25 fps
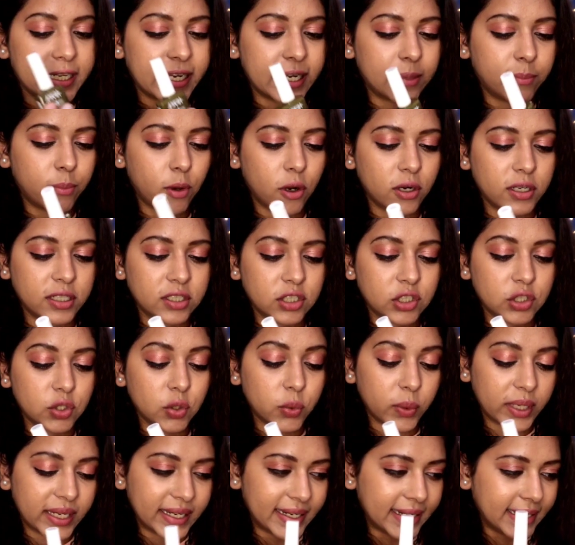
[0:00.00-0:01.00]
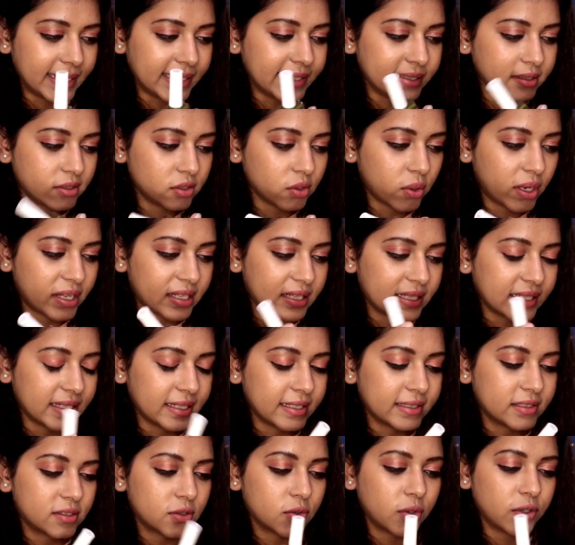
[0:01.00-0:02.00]
nail polish quickly. So I think
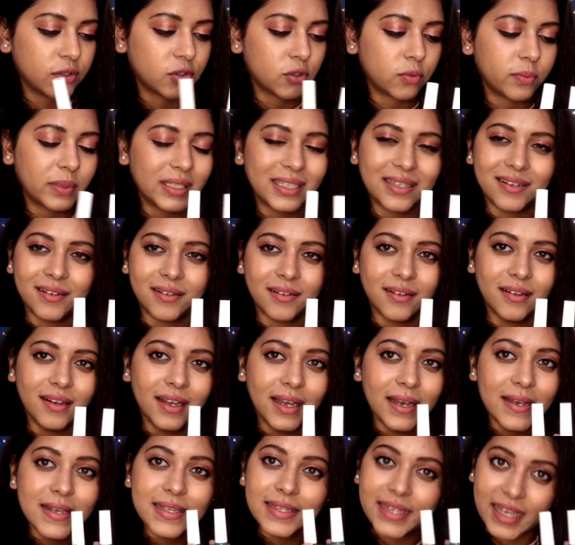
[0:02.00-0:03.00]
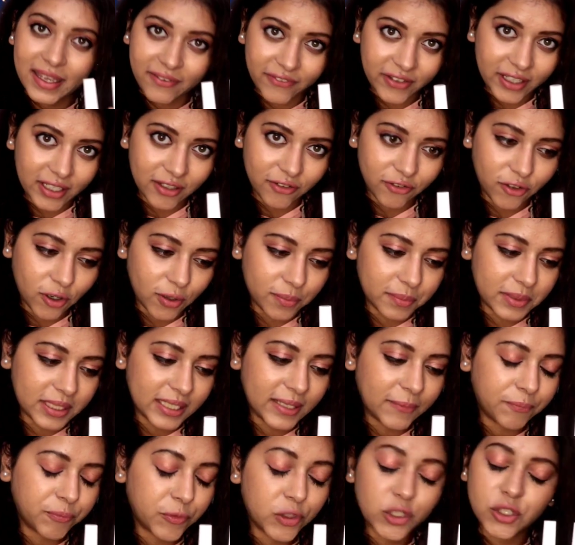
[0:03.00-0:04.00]
it's going to be a savior for
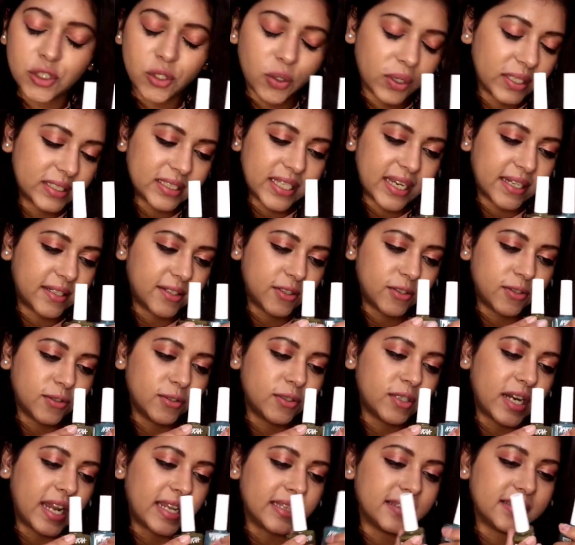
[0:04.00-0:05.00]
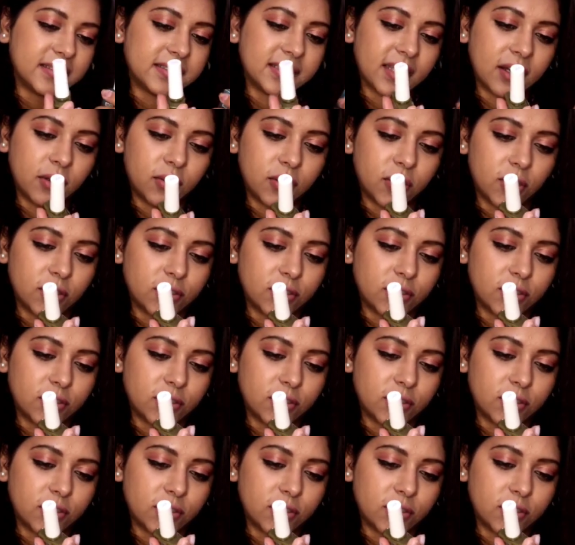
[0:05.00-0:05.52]
me. So excited to try this out